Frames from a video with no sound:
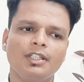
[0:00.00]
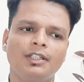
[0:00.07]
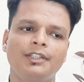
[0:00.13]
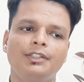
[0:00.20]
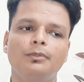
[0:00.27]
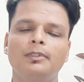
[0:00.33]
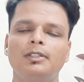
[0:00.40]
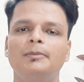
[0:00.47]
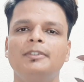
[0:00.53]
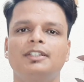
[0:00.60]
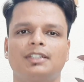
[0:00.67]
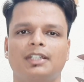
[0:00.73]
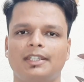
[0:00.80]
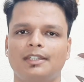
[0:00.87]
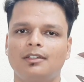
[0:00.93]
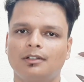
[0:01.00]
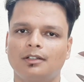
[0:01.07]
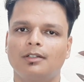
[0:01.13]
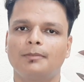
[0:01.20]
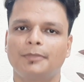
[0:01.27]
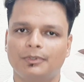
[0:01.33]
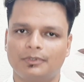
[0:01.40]
you will be assigned a
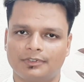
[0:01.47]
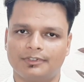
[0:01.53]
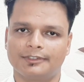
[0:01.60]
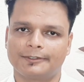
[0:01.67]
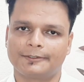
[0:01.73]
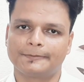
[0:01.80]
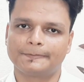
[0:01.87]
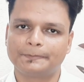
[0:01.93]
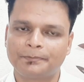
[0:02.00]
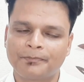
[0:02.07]
computer system.